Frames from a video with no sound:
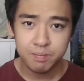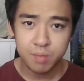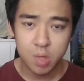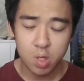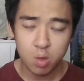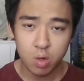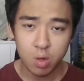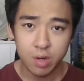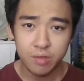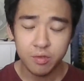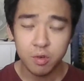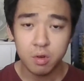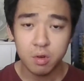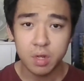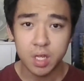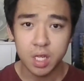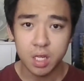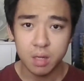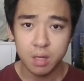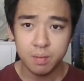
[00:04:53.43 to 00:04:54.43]
24
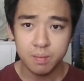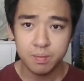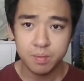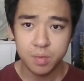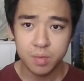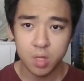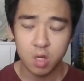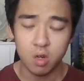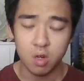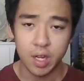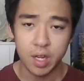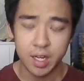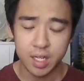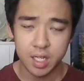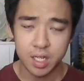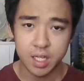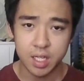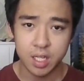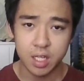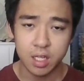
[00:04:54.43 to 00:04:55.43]
key or
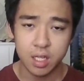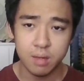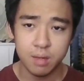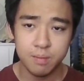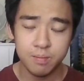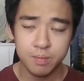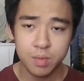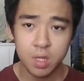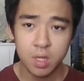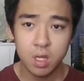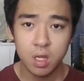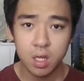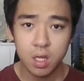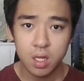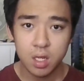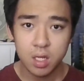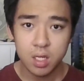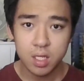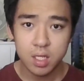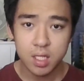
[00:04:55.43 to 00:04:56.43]
18 key
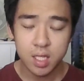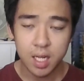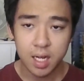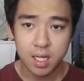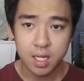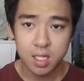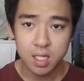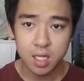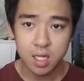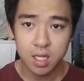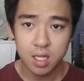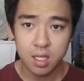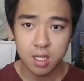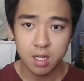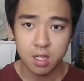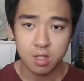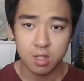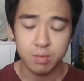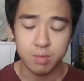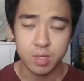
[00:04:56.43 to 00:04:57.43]
stacks another
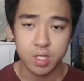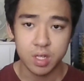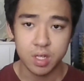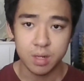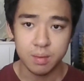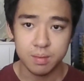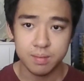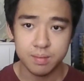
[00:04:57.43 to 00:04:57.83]
100%.